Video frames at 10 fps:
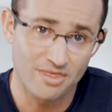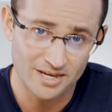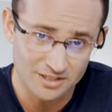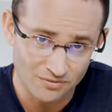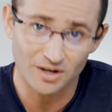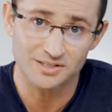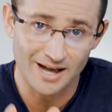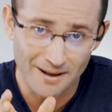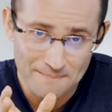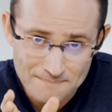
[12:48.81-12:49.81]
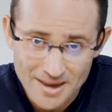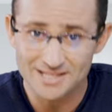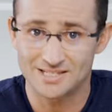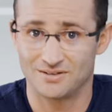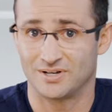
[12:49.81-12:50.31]
These files are
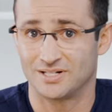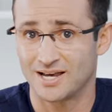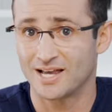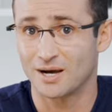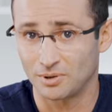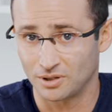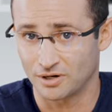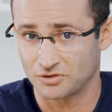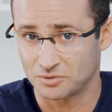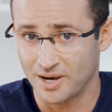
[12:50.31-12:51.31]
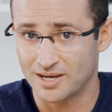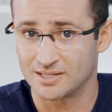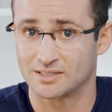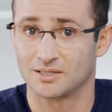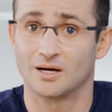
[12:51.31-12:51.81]
massive and take up a lot of
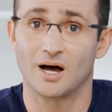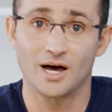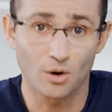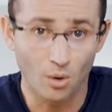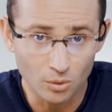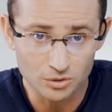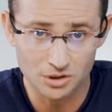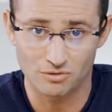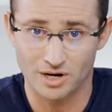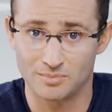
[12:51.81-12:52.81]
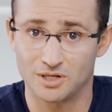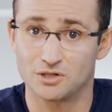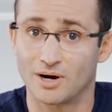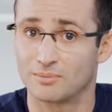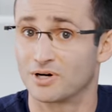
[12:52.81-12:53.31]
space. I'd also recommend
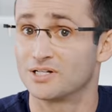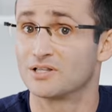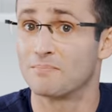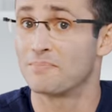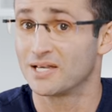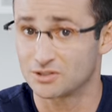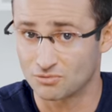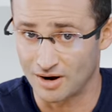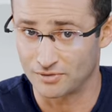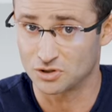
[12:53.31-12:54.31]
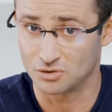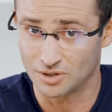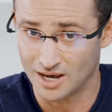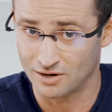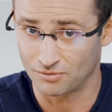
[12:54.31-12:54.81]
you upgrade to the best graphics you
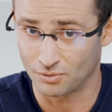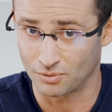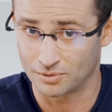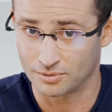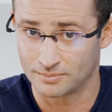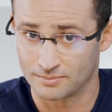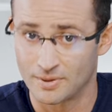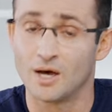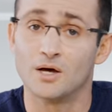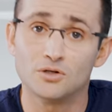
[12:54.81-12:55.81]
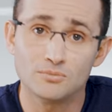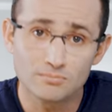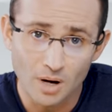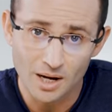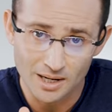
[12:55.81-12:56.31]
can afford. You
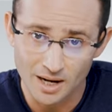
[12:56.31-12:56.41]
might